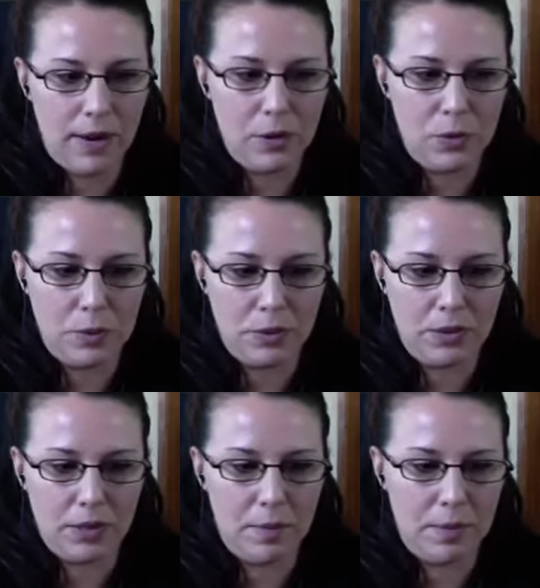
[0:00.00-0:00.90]
you build a
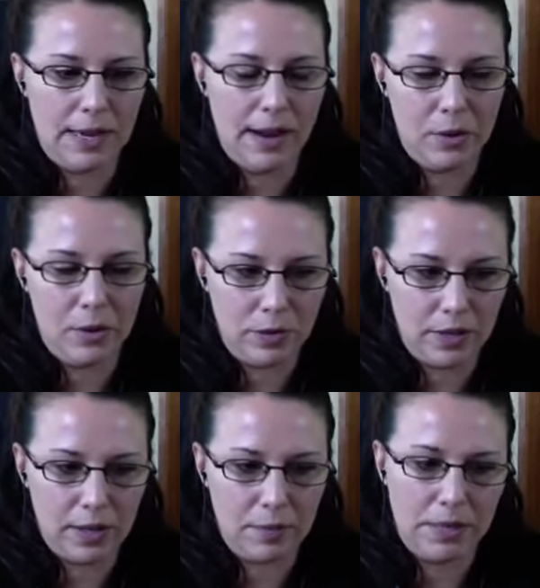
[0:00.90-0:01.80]
company, how you fund a
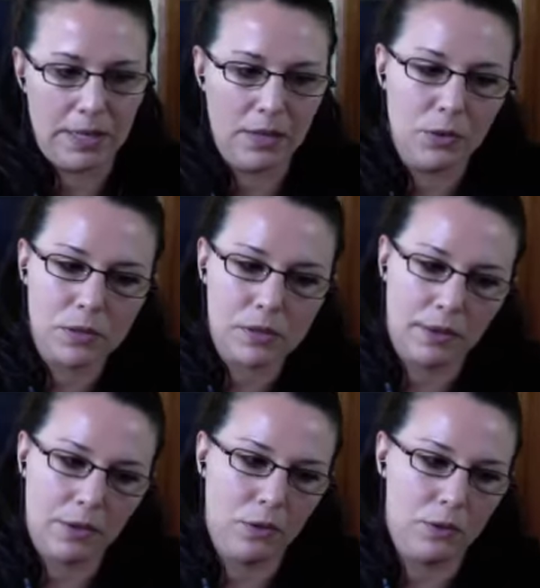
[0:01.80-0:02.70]
company, who's allowed
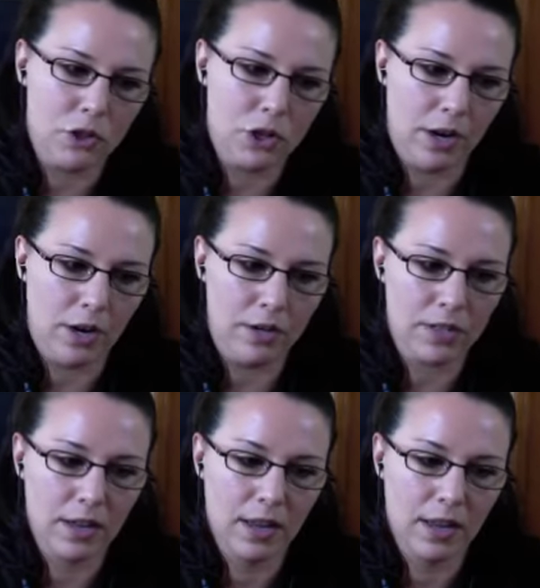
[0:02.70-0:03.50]
to own shares,